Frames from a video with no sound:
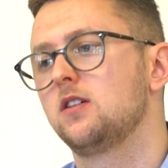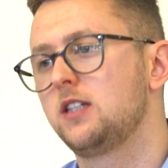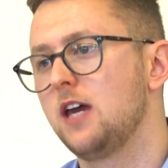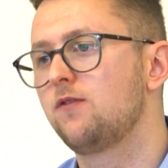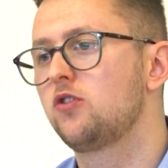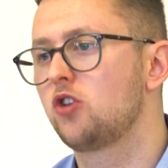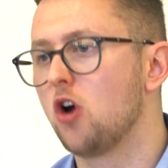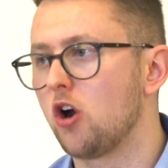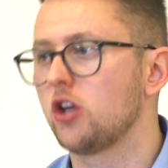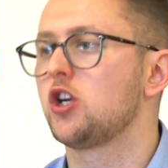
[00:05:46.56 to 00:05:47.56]
give
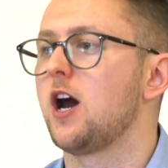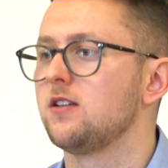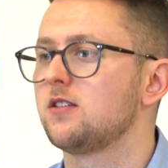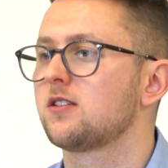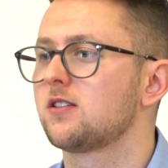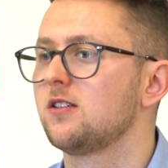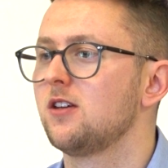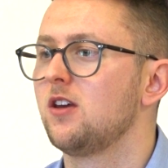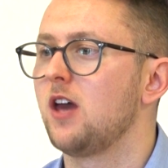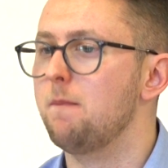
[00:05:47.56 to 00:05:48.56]
God a chance
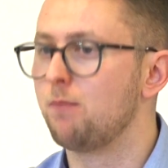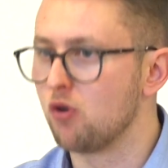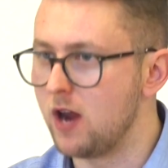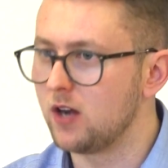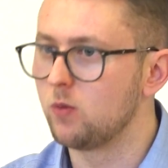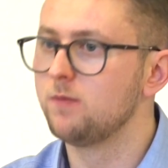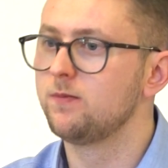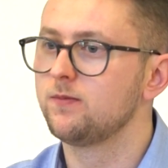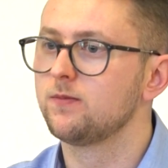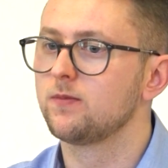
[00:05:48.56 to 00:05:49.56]
and pray to him,
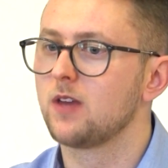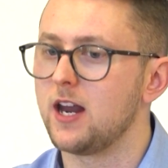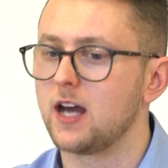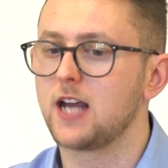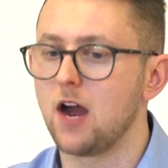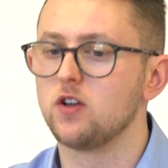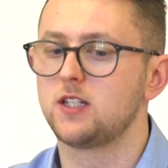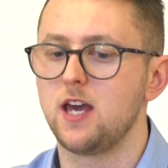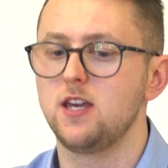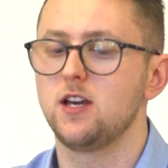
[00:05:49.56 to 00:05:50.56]
and I
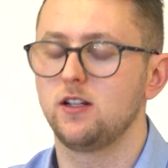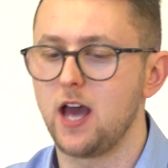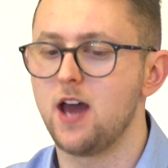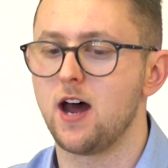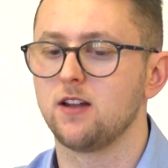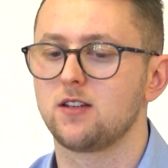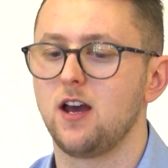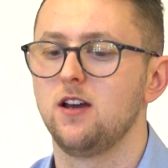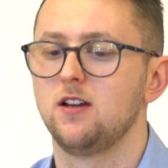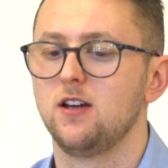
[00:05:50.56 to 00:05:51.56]
guarantee you he'll get an answer.